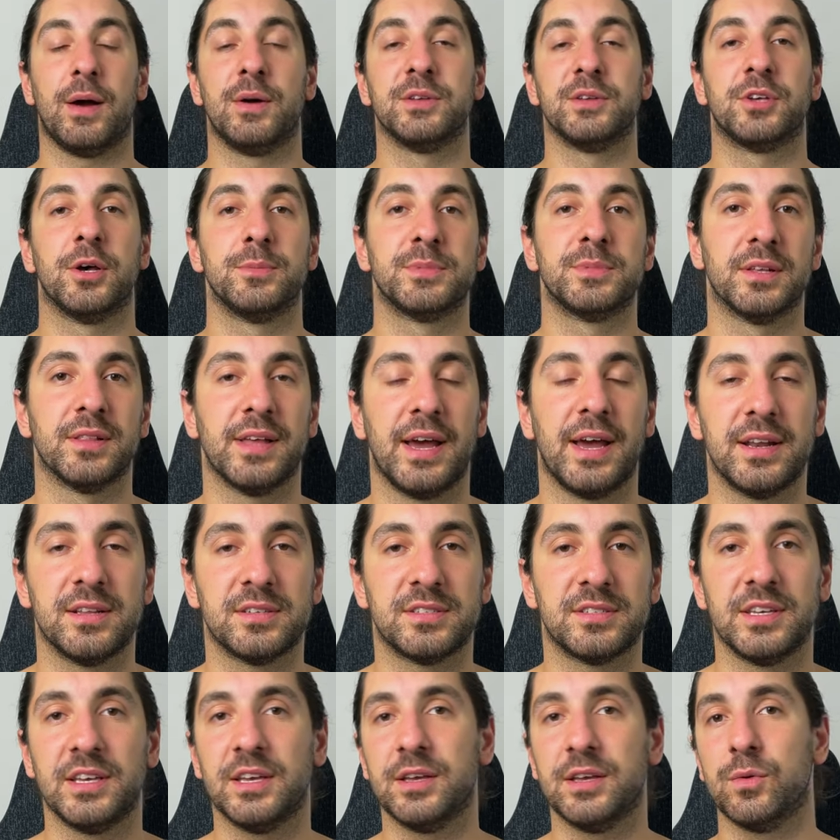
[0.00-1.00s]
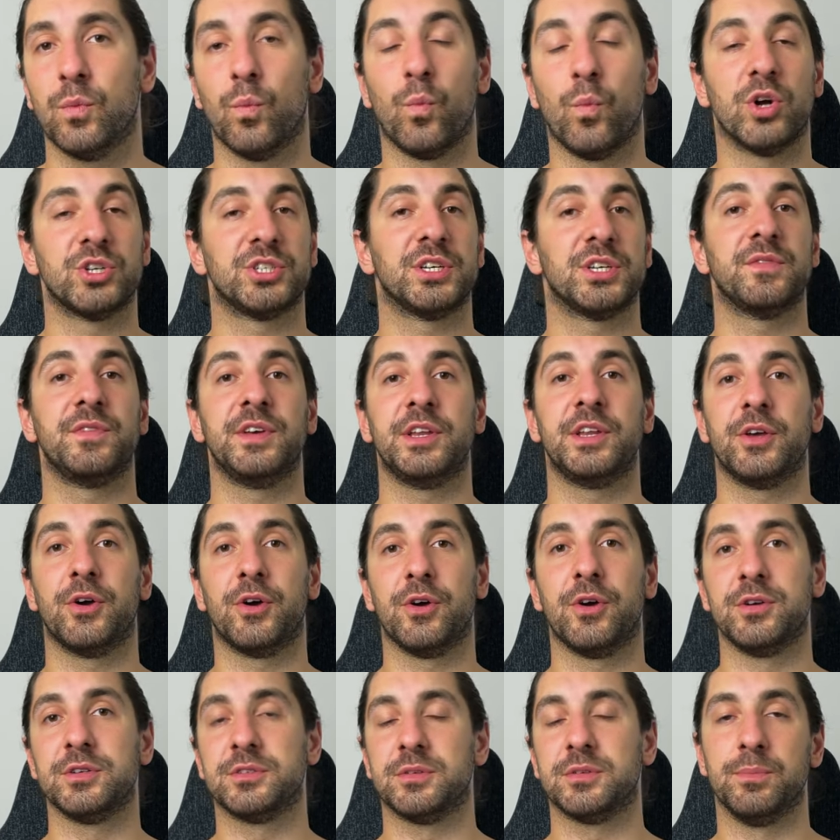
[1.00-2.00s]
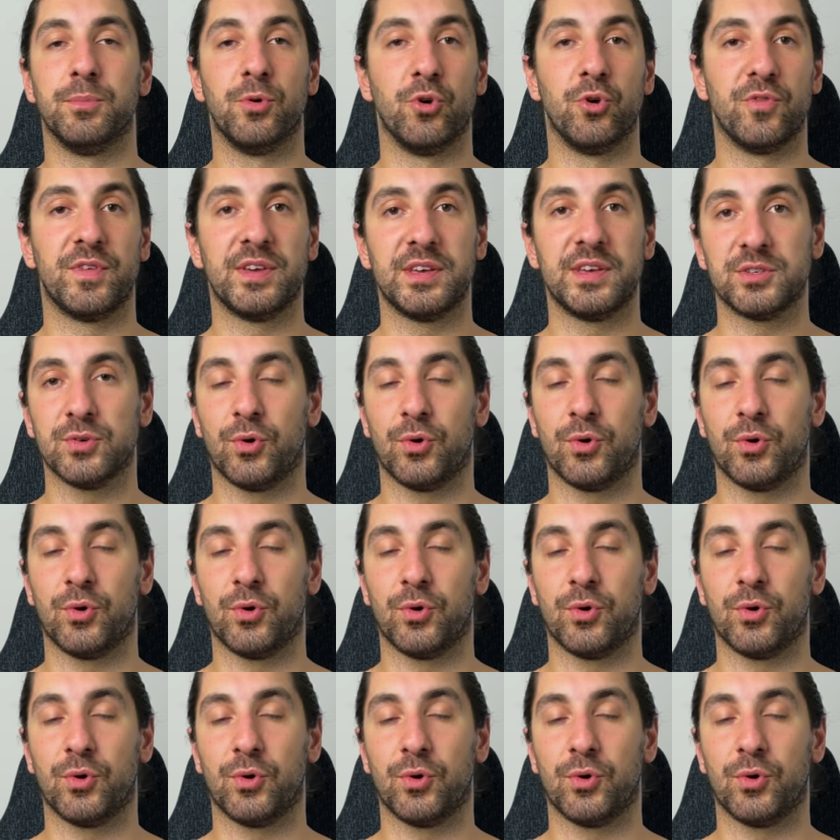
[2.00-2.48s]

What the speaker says: in terms of latency, watching videos, movies,